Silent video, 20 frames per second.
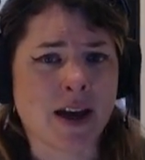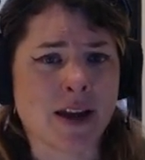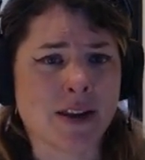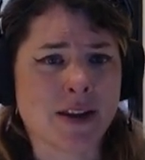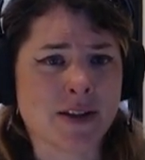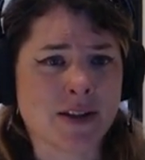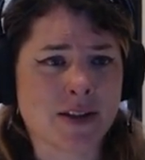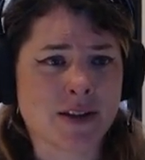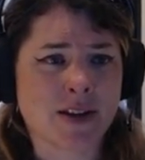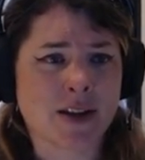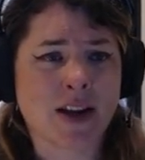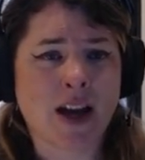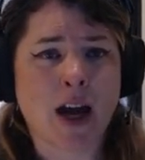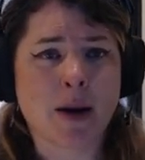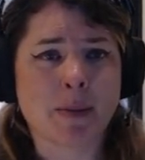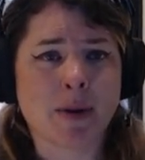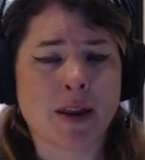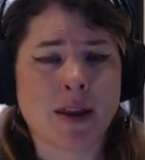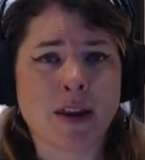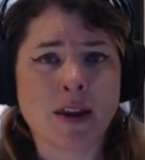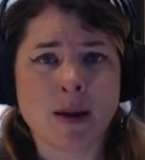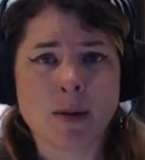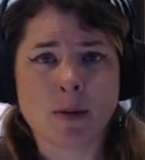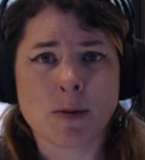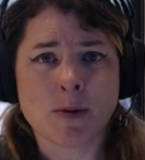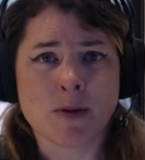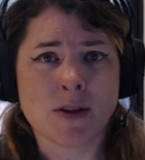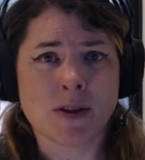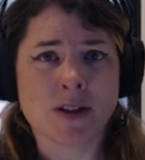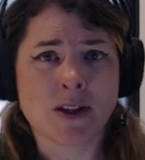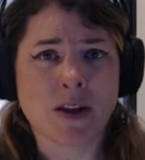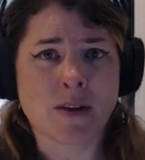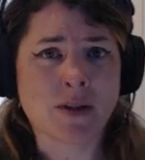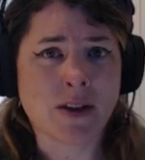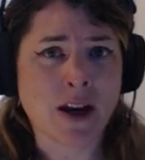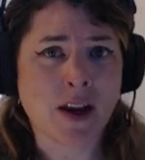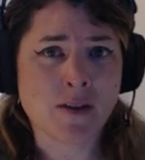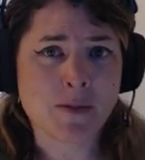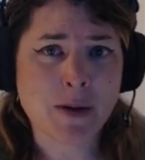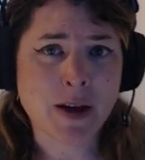This is a common theme through the stuff
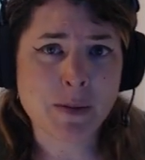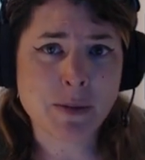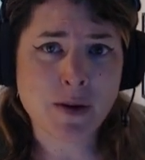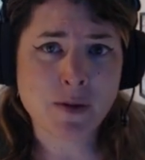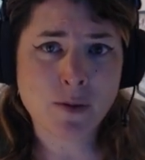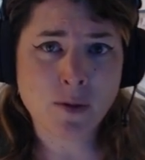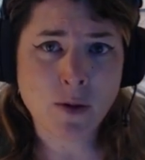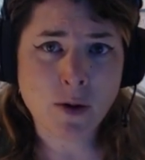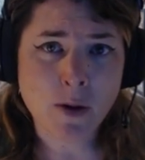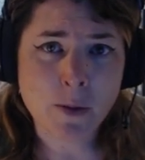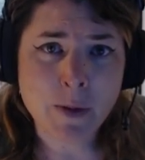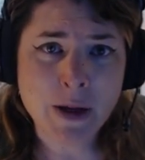that I've made before.